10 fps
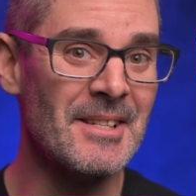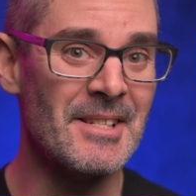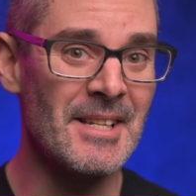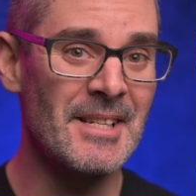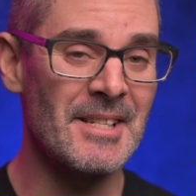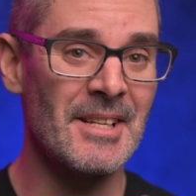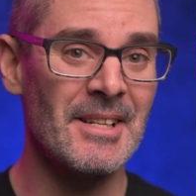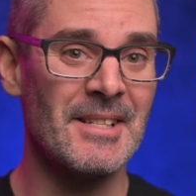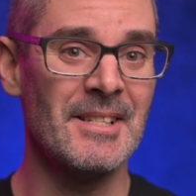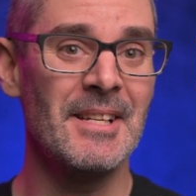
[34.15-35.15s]

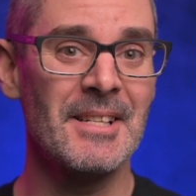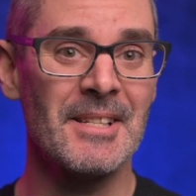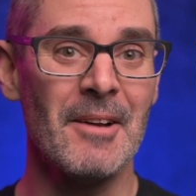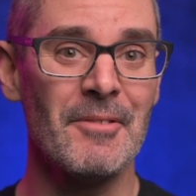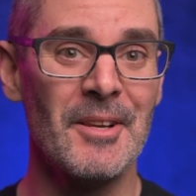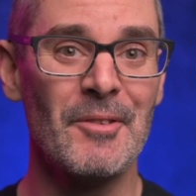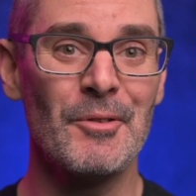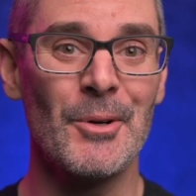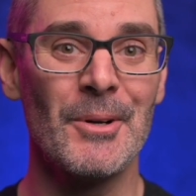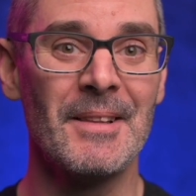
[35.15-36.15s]
Z6, Z7, if
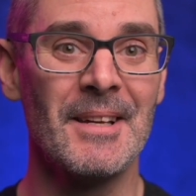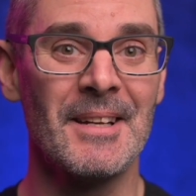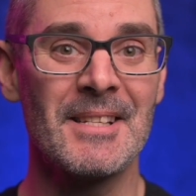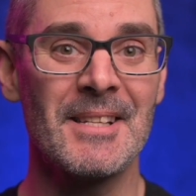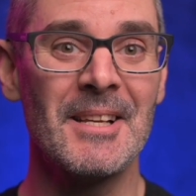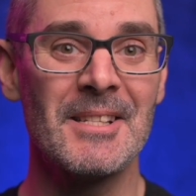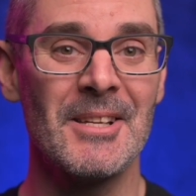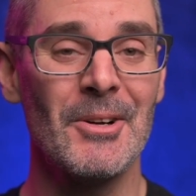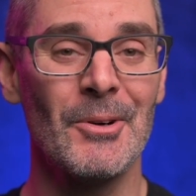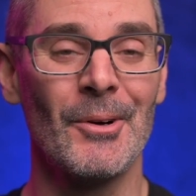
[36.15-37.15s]
you're in the States
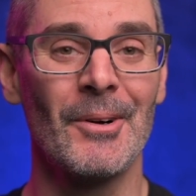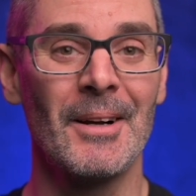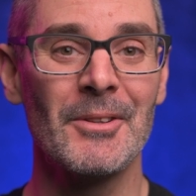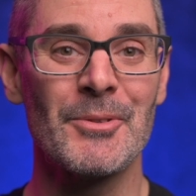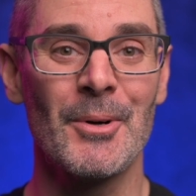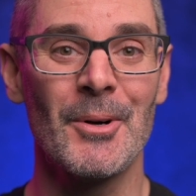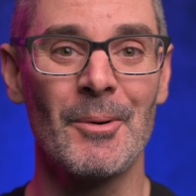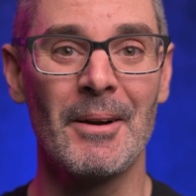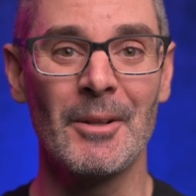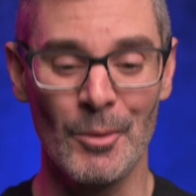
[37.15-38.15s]
there or elsewhere
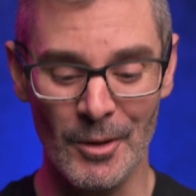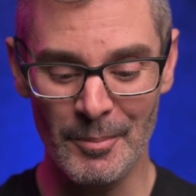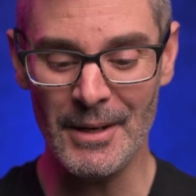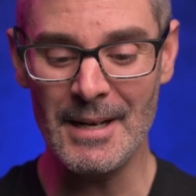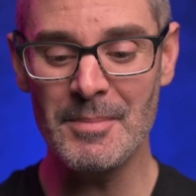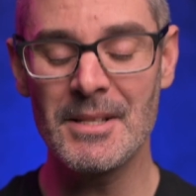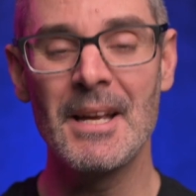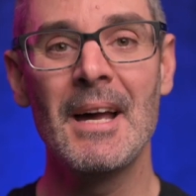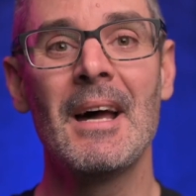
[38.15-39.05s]
around the world perhaps,